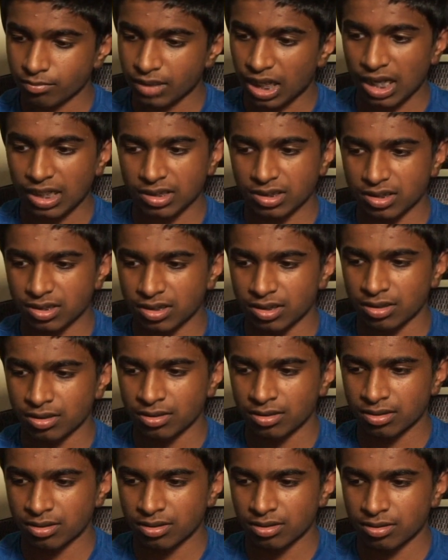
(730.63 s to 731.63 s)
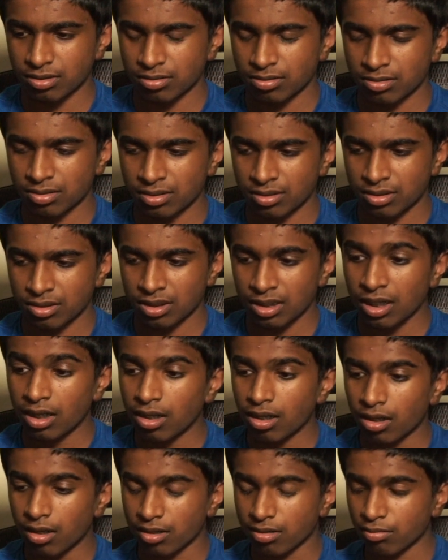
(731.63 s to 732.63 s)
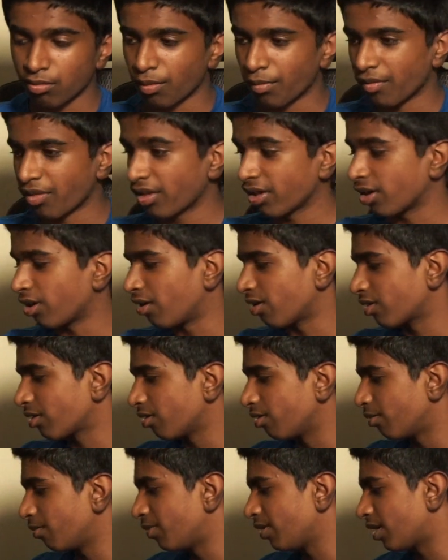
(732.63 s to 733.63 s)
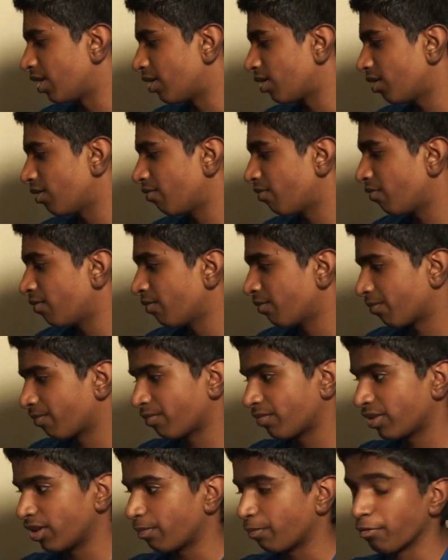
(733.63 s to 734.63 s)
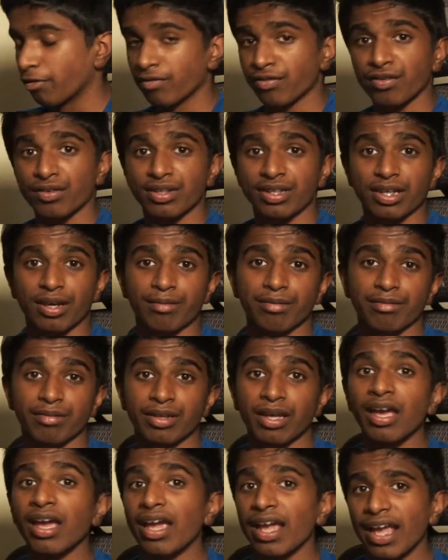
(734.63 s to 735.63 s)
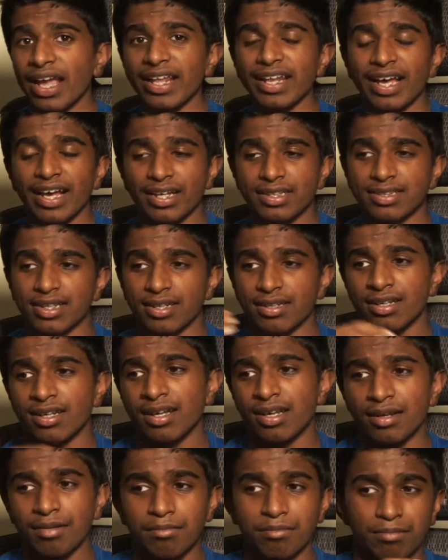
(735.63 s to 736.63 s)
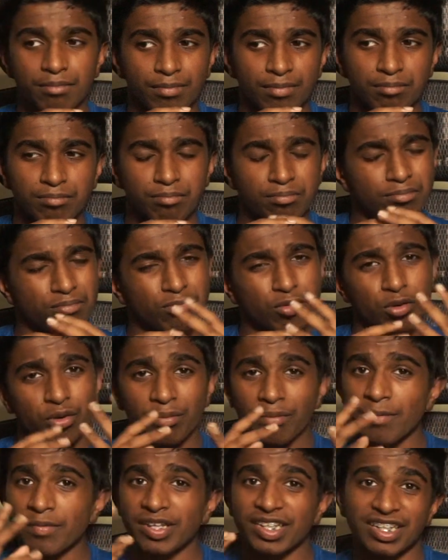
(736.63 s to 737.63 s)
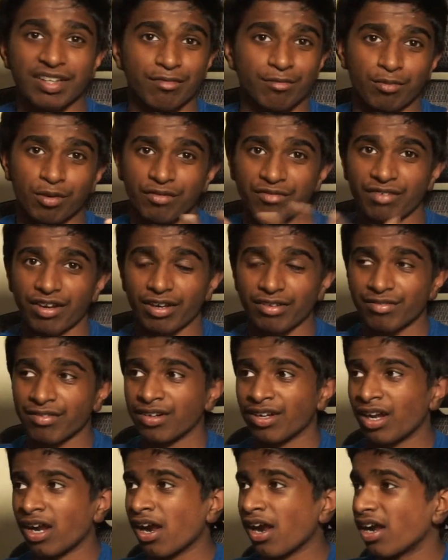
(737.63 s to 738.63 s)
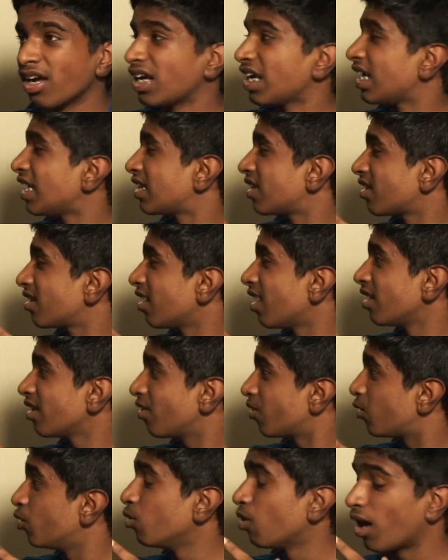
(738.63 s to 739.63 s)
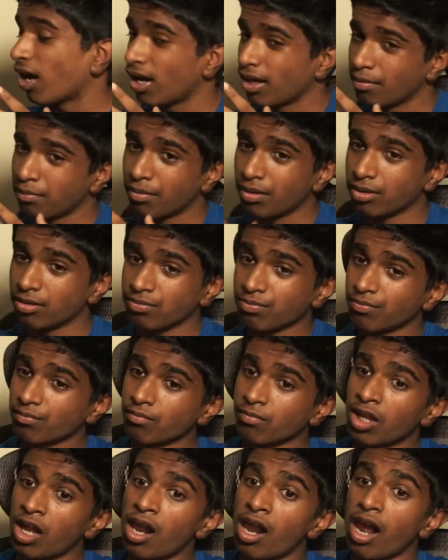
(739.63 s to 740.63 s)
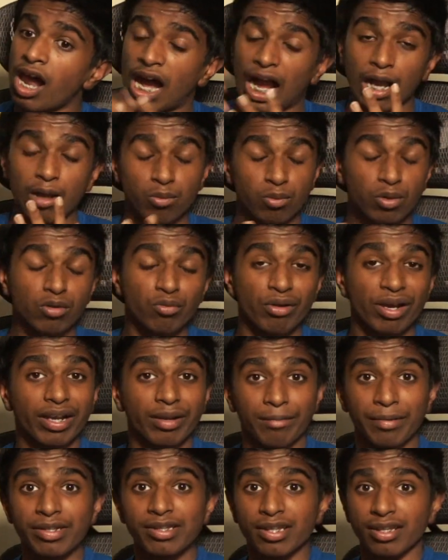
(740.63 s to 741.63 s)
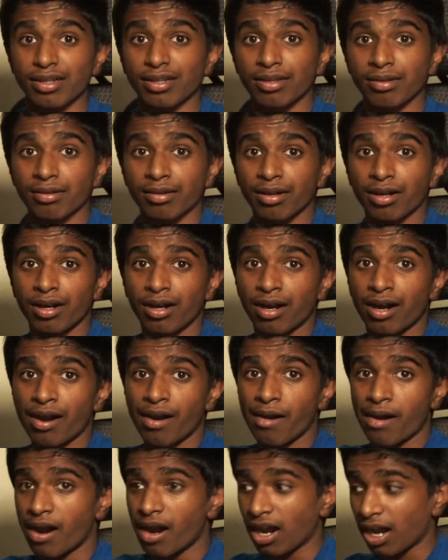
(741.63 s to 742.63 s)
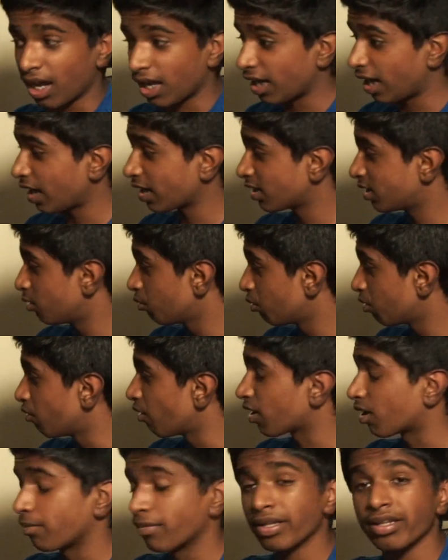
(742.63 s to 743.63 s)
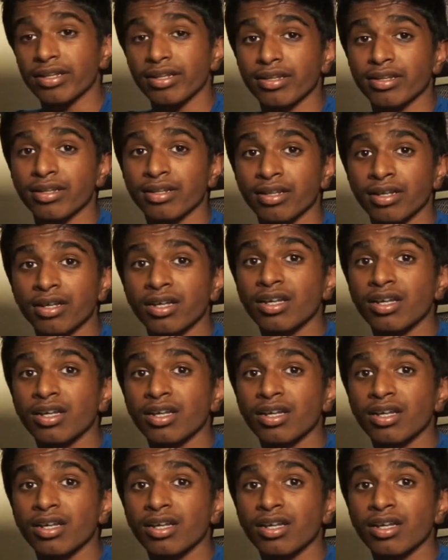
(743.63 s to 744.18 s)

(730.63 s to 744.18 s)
Actually, also one more thing, also because of the peripherals it comes with. 8 out of 10. Or maybe a 7.5. It's not too high, but I would recommend this. I actually would recommend this.